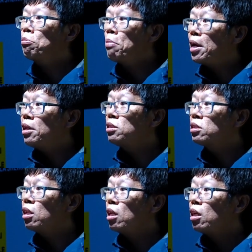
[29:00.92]

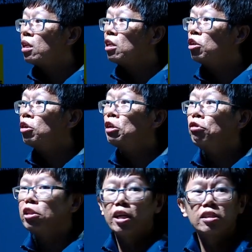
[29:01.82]
remains, you know, he
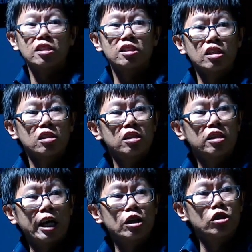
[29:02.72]
retains a
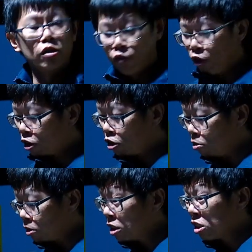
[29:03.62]
certain hatred for the
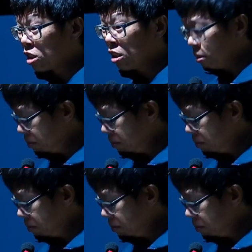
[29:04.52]
communists.